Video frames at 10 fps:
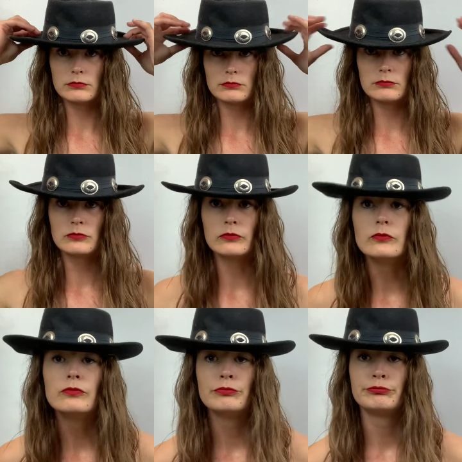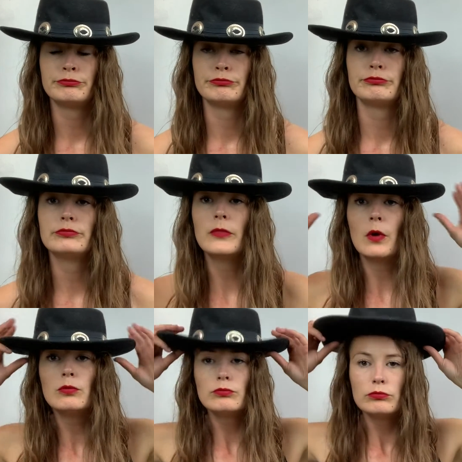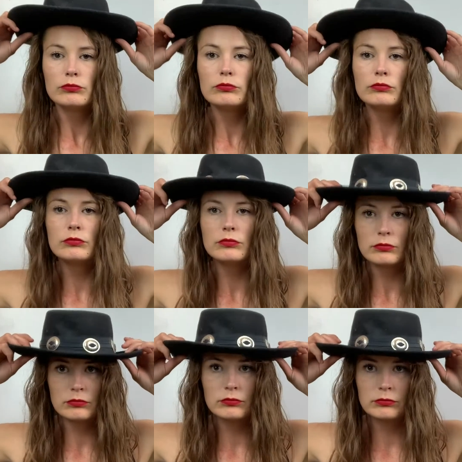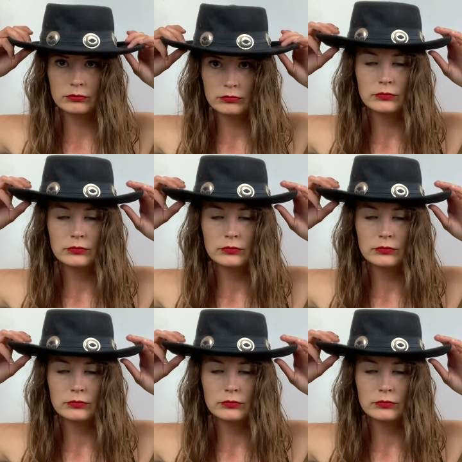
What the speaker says: (no one is talking)